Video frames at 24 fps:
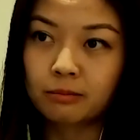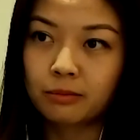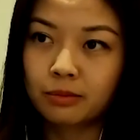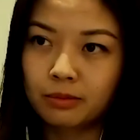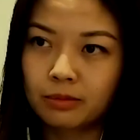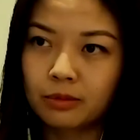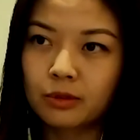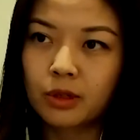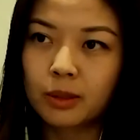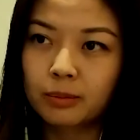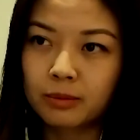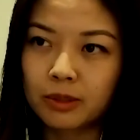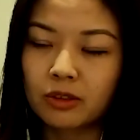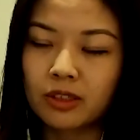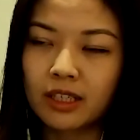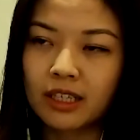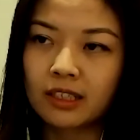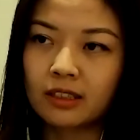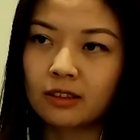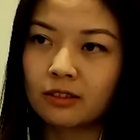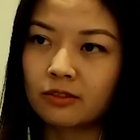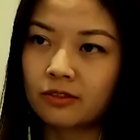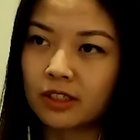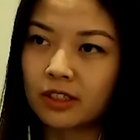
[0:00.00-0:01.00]
crypto
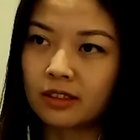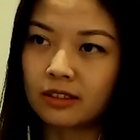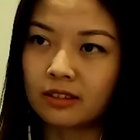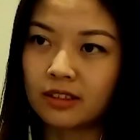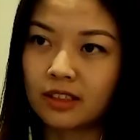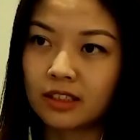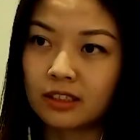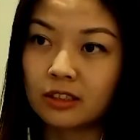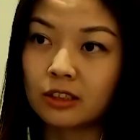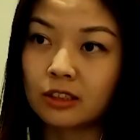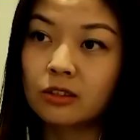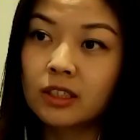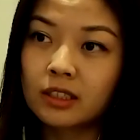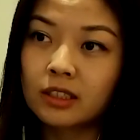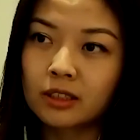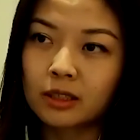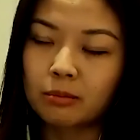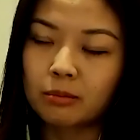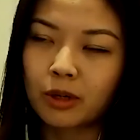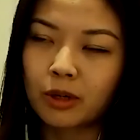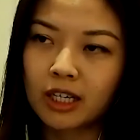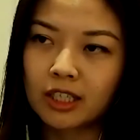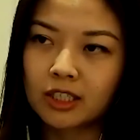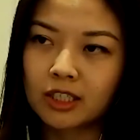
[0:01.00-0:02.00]
native and uniquely
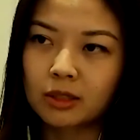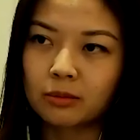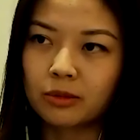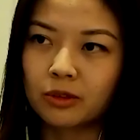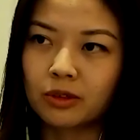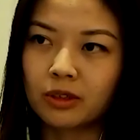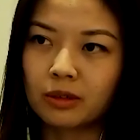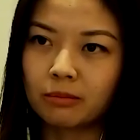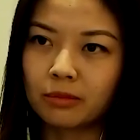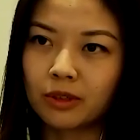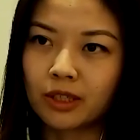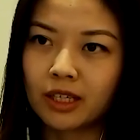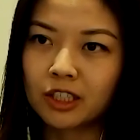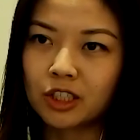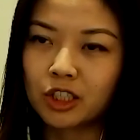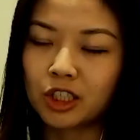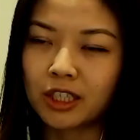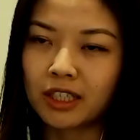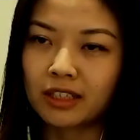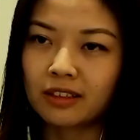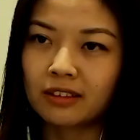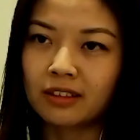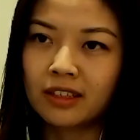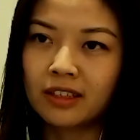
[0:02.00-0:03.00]
possible on
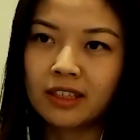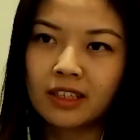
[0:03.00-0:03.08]
blockchain.